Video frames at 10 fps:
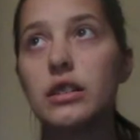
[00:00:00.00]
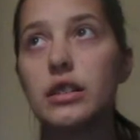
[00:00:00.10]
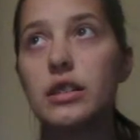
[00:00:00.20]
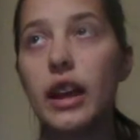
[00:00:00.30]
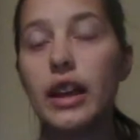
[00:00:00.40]

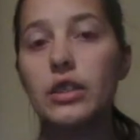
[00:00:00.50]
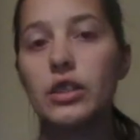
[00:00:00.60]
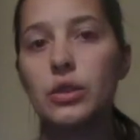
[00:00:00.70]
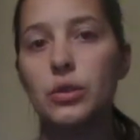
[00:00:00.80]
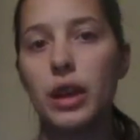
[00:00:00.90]
tend to
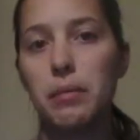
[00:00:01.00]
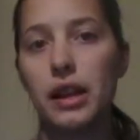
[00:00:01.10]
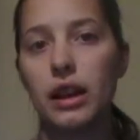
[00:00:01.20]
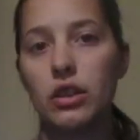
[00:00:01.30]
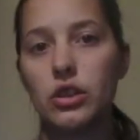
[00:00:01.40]
name my
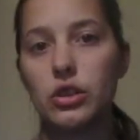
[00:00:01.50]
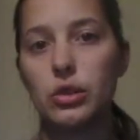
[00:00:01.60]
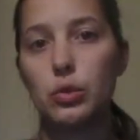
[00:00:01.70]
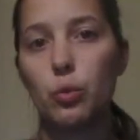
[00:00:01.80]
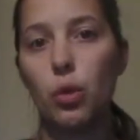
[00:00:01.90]

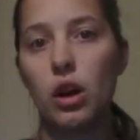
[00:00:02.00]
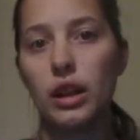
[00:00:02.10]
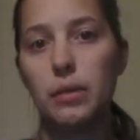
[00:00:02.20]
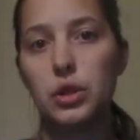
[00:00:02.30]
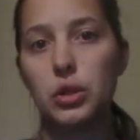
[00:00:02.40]
characters while
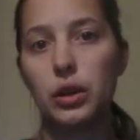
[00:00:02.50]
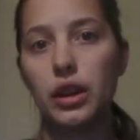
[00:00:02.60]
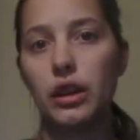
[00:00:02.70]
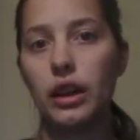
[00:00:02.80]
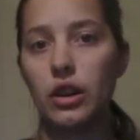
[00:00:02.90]
I'm
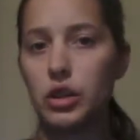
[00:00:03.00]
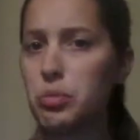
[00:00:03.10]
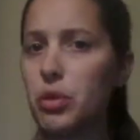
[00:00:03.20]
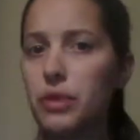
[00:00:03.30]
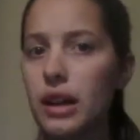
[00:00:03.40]
doing character
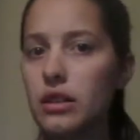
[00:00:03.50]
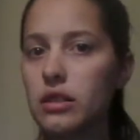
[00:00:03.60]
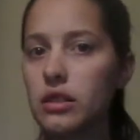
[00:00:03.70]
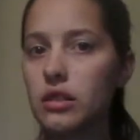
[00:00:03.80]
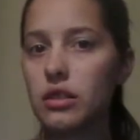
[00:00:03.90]

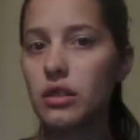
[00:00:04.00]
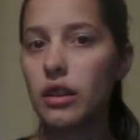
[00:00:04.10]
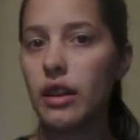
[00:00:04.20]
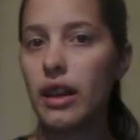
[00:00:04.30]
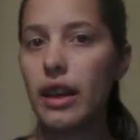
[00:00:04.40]
profiles.
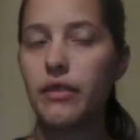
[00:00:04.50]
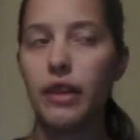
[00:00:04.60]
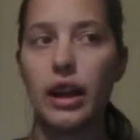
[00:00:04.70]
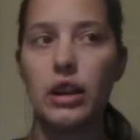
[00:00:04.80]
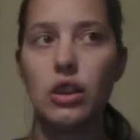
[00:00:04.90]
If
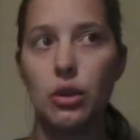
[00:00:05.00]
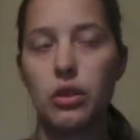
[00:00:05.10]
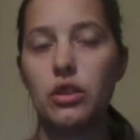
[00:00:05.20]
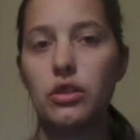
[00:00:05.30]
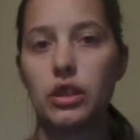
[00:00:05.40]
I know that
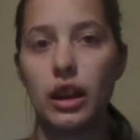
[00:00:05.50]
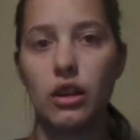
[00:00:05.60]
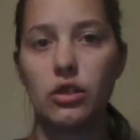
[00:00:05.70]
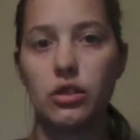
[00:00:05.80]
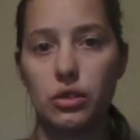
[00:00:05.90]
there's a
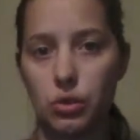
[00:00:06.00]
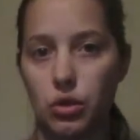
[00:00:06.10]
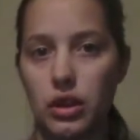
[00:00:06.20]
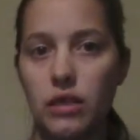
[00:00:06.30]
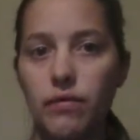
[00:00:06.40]
character in the
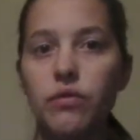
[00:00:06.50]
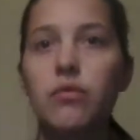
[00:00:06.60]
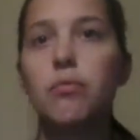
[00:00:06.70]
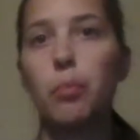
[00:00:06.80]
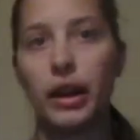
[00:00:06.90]
story,
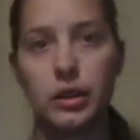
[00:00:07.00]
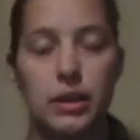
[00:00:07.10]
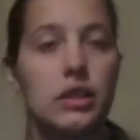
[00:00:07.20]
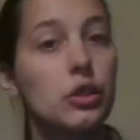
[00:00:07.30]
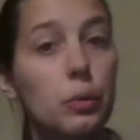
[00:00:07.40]
back to my
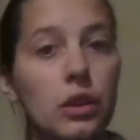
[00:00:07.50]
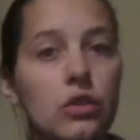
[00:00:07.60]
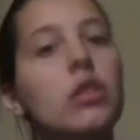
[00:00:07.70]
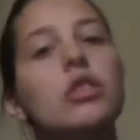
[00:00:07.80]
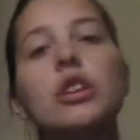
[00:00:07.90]
dystopian
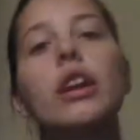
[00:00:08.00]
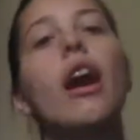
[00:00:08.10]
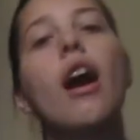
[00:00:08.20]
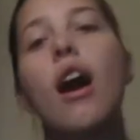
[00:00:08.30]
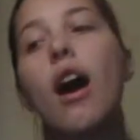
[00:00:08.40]
trilogy,
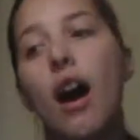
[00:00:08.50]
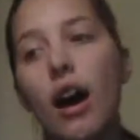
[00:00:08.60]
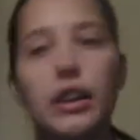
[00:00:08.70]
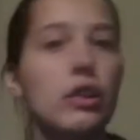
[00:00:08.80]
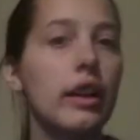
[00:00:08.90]
I
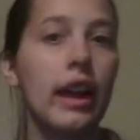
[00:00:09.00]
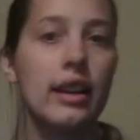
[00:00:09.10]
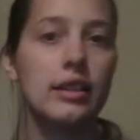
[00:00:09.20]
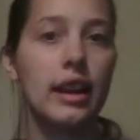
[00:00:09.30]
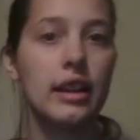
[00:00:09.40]
knew that
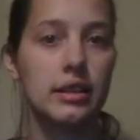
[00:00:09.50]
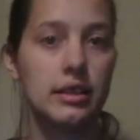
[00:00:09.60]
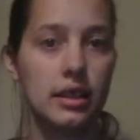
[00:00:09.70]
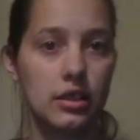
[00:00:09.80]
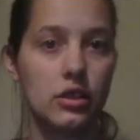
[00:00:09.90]
Cassie had a
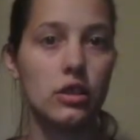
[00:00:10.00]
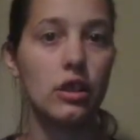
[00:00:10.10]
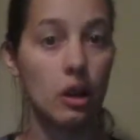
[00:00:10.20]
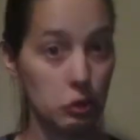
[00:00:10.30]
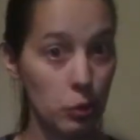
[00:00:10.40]
sister,
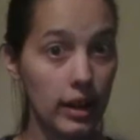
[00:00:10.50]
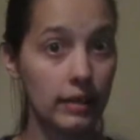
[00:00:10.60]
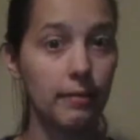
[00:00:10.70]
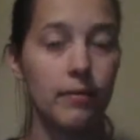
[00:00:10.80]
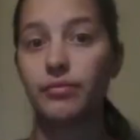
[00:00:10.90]
a
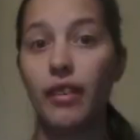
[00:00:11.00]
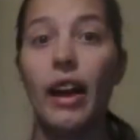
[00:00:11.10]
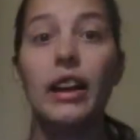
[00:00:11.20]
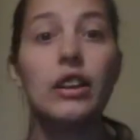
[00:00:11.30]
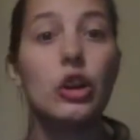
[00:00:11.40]
twin. I
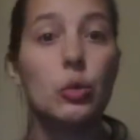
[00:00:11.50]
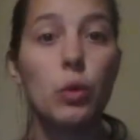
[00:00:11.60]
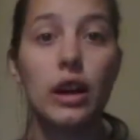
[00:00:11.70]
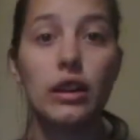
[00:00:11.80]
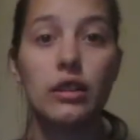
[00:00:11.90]
didn't know
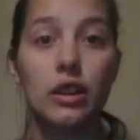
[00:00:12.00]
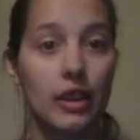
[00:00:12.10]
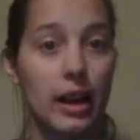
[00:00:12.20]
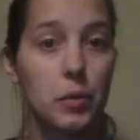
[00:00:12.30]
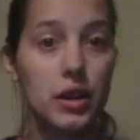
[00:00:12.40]
what her
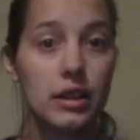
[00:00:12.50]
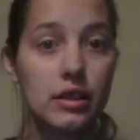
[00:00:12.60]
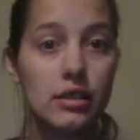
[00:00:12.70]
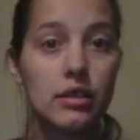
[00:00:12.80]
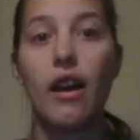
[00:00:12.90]
name was.